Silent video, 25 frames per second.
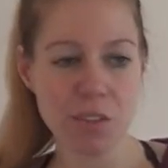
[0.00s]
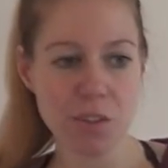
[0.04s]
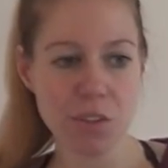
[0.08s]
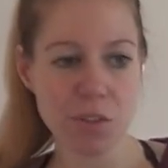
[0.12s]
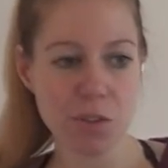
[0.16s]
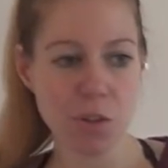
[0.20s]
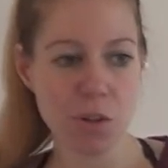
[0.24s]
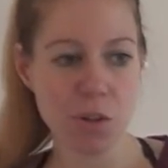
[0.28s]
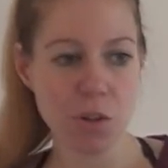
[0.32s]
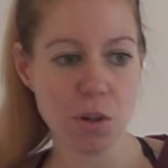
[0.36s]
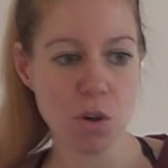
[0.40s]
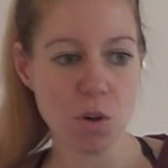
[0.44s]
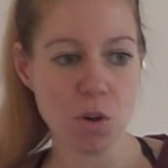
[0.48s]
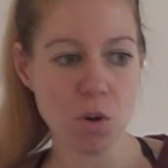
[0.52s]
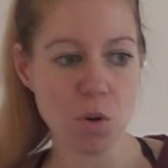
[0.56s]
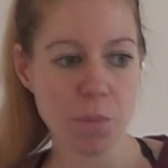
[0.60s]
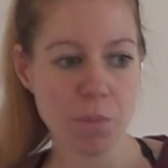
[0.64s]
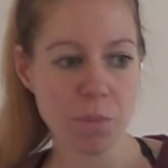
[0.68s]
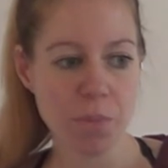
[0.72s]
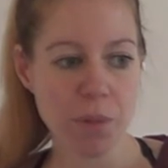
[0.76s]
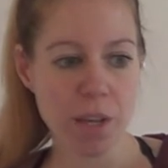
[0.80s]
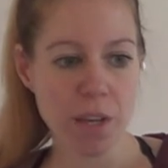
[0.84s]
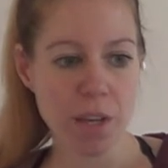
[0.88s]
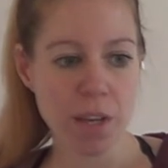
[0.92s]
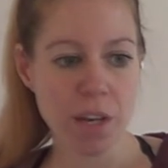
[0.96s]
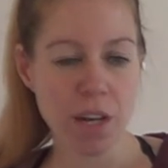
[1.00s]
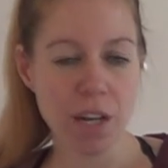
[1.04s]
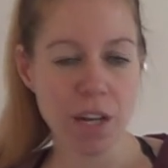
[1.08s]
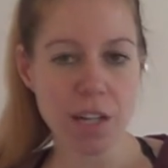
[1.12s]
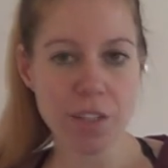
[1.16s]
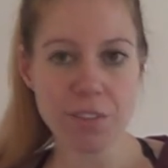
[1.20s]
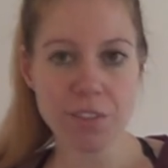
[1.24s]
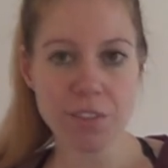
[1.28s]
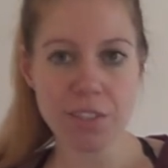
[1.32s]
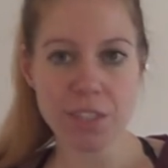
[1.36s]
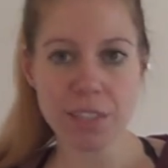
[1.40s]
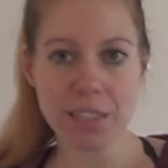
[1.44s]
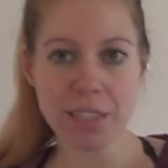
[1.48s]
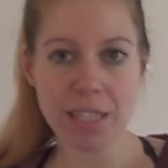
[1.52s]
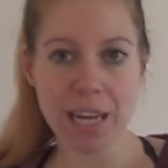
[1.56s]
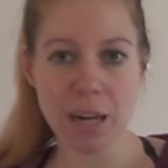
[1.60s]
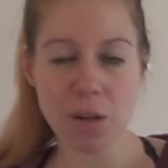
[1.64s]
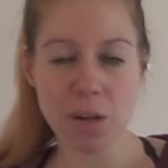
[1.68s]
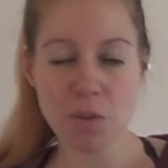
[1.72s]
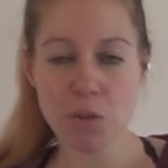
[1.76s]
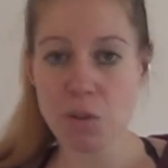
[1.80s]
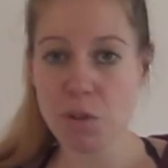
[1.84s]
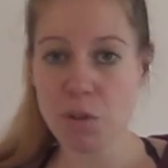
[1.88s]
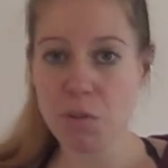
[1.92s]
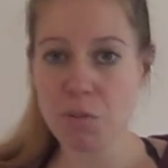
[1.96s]
So until
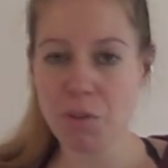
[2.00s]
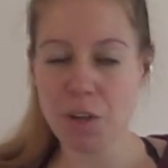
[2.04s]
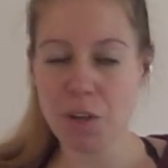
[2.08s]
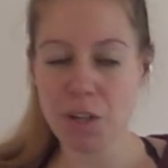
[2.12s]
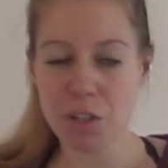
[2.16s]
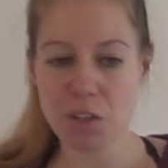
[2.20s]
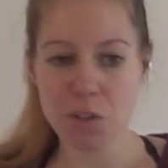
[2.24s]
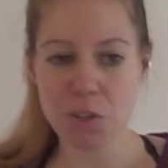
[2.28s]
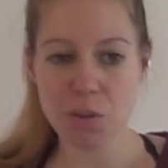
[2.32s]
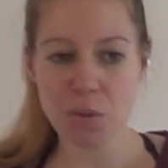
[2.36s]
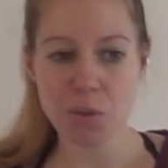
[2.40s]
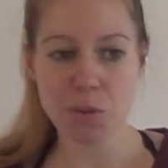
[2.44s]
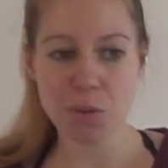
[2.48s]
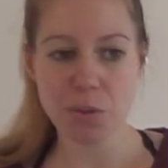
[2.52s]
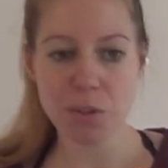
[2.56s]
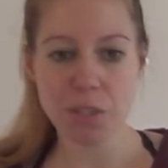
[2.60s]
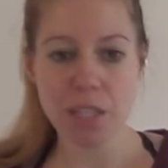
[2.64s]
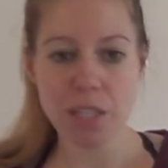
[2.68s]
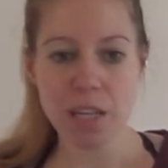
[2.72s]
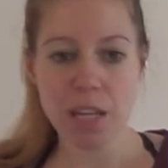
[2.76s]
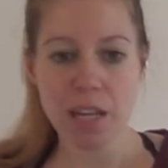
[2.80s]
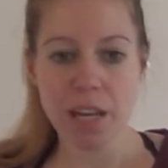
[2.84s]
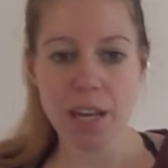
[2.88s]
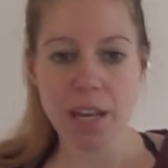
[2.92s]
now, so far so good.